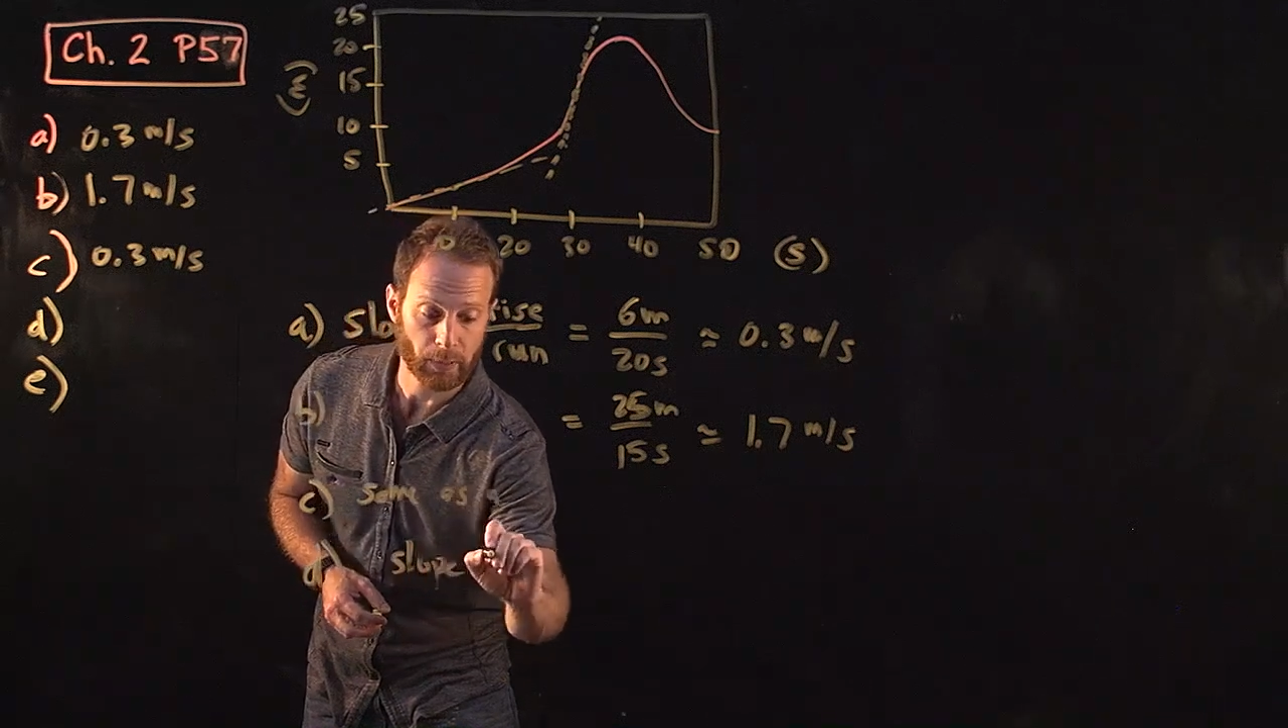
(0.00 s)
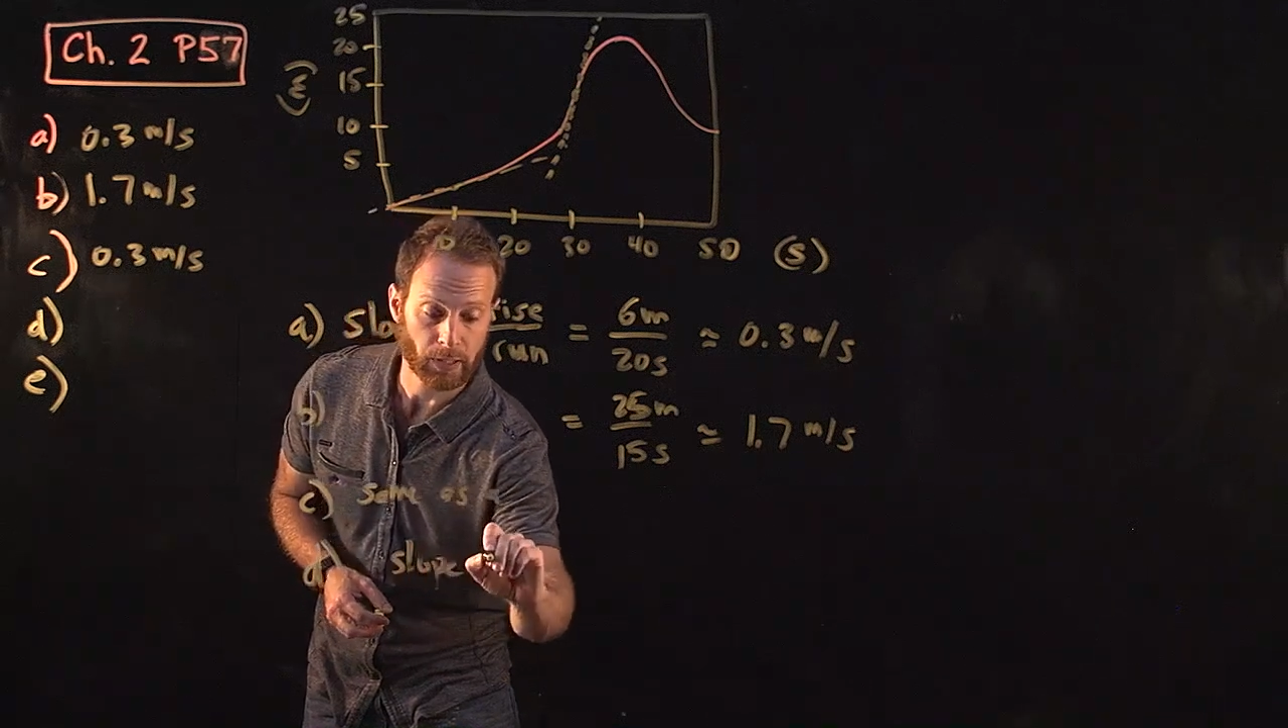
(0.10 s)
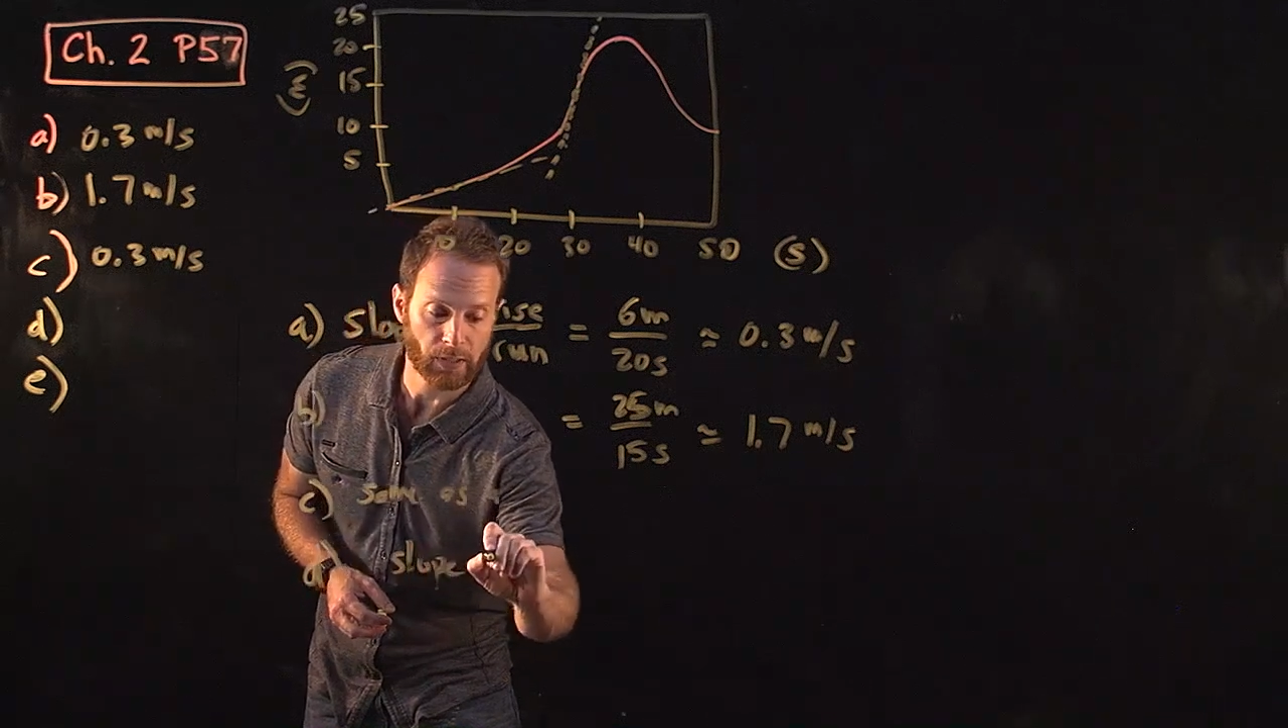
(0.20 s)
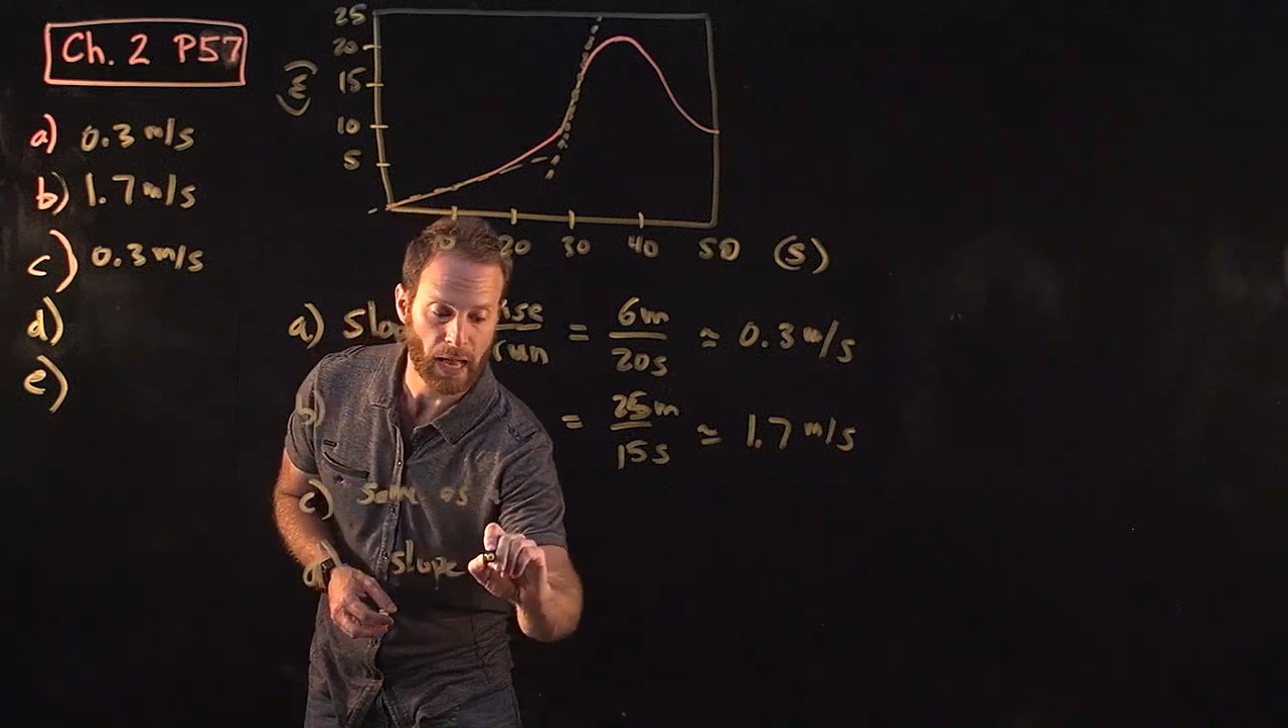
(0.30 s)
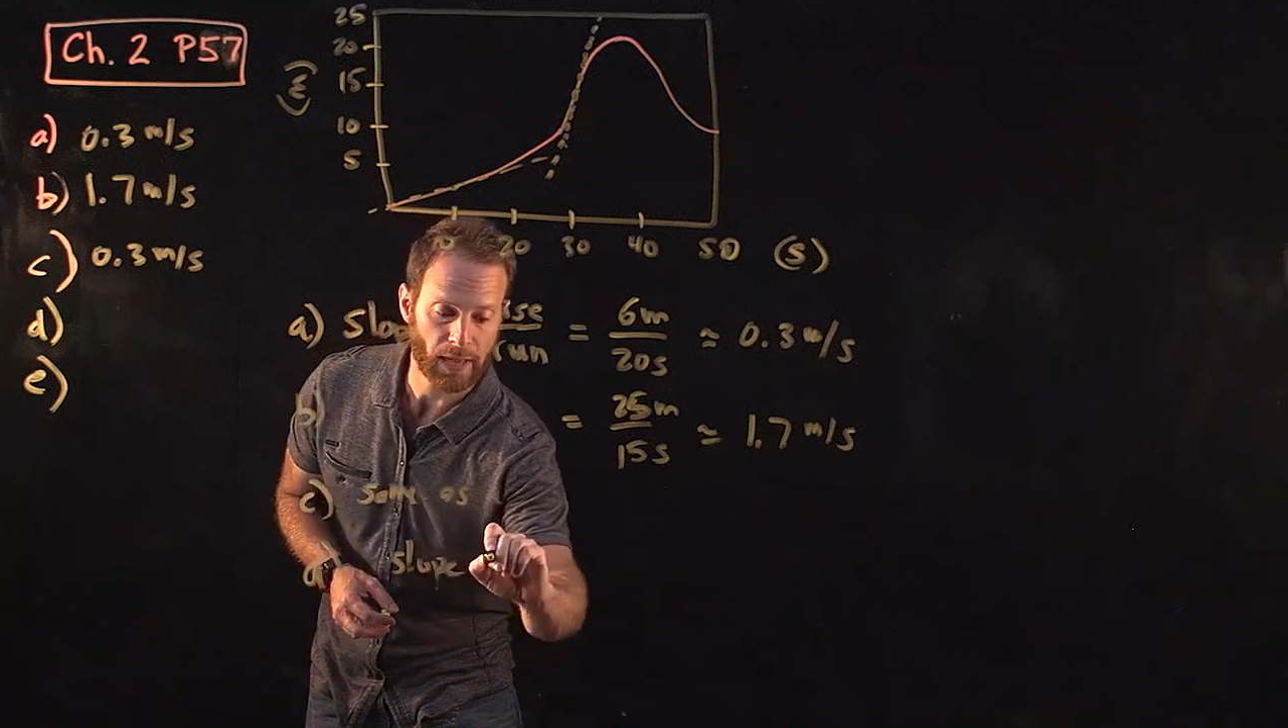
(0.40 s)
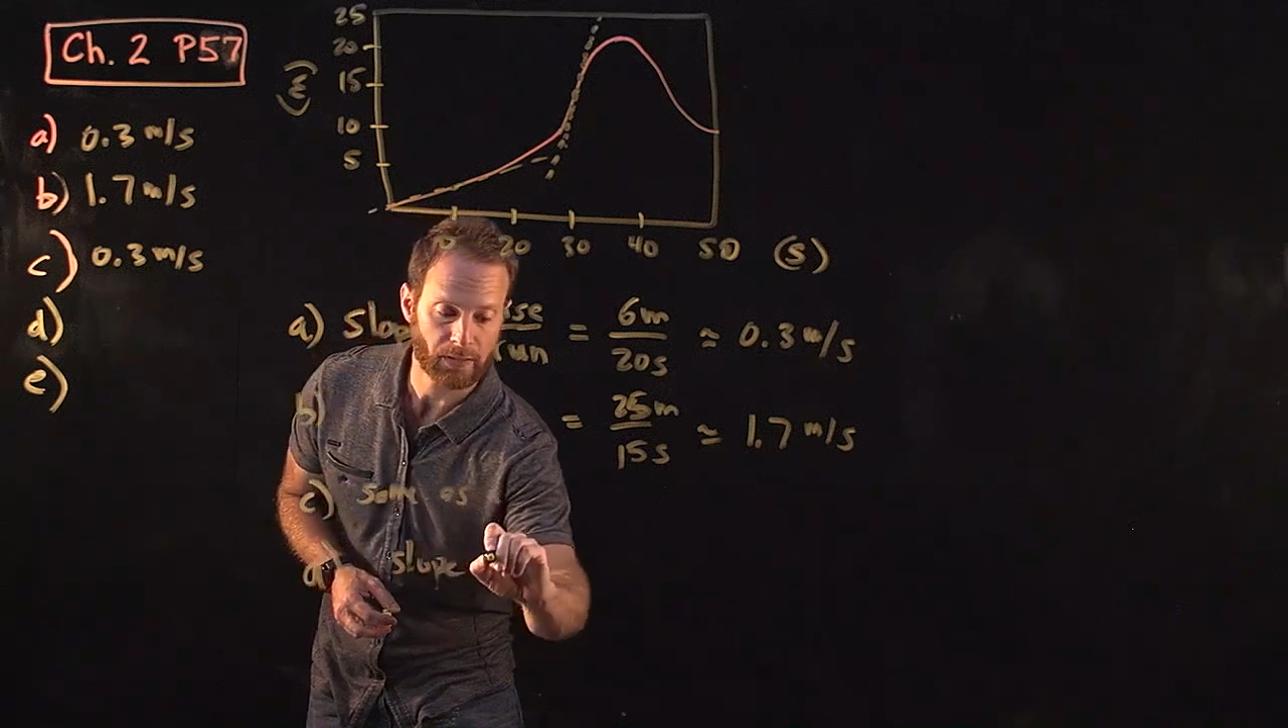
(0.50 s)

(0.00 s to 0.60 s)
at least I